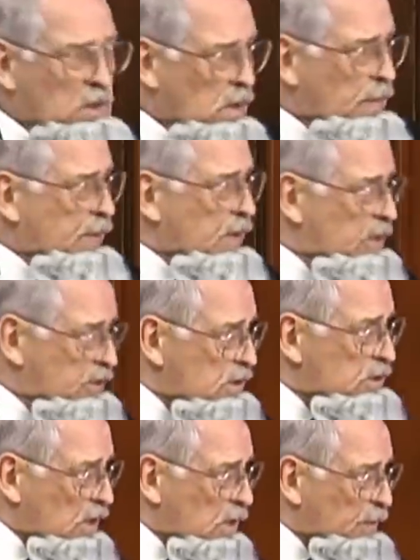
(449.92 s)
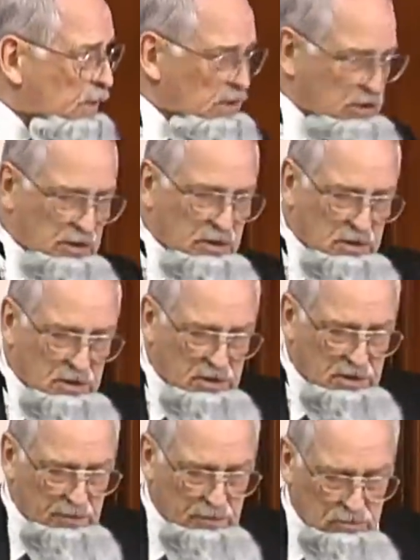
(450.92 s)
that corporations are
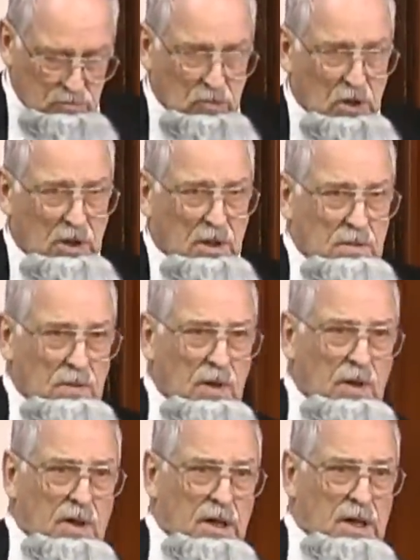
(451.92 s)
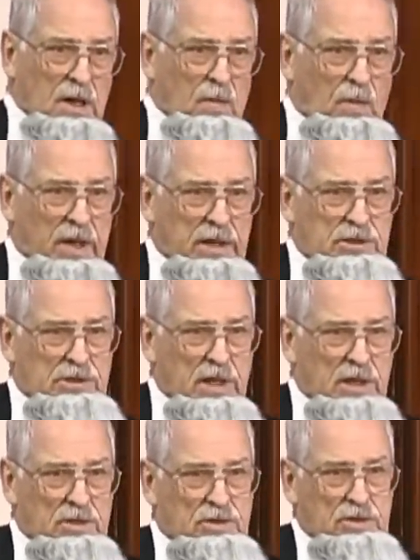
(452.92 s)
persons. Huh. Makes
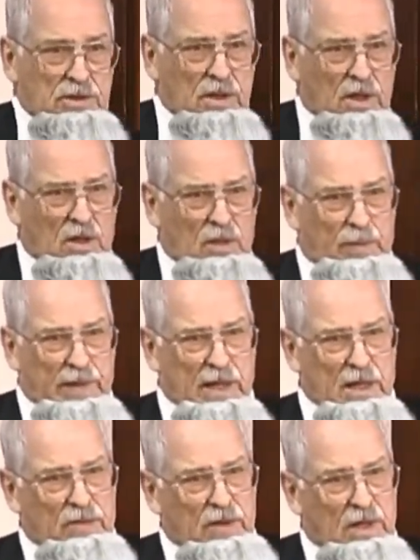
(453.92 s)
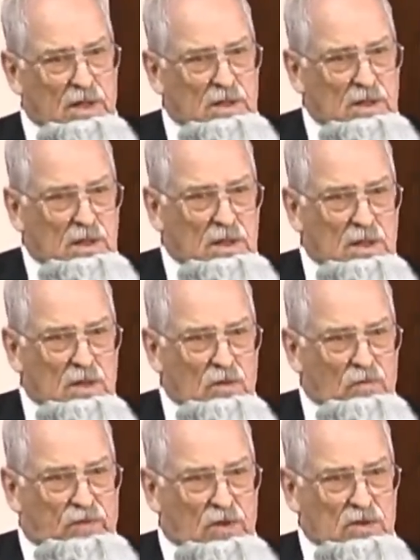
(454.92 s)
sense. You know, back then, the
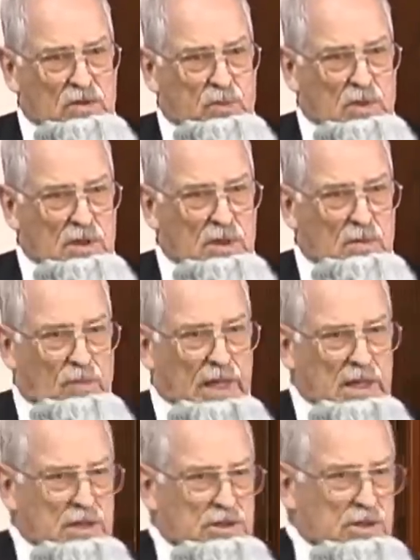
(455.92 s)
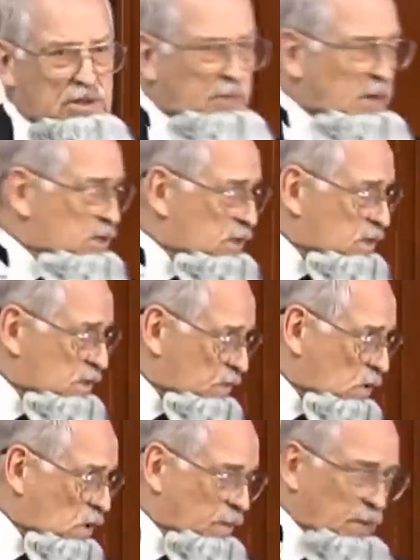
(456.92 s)
folks were mighty suspicious
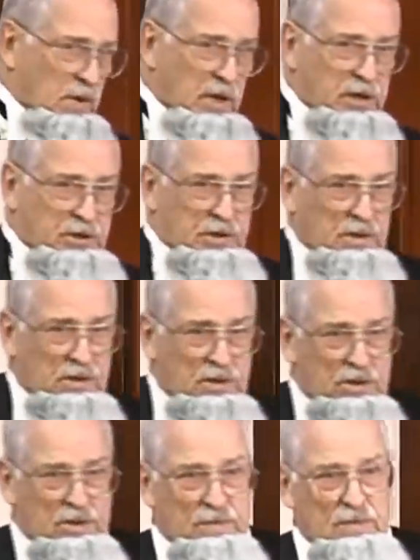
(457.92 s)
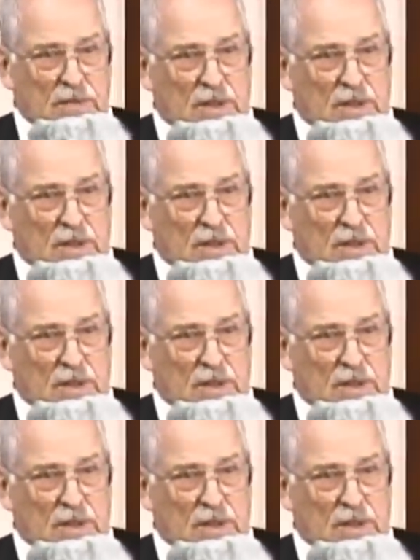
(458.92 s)
of corporations.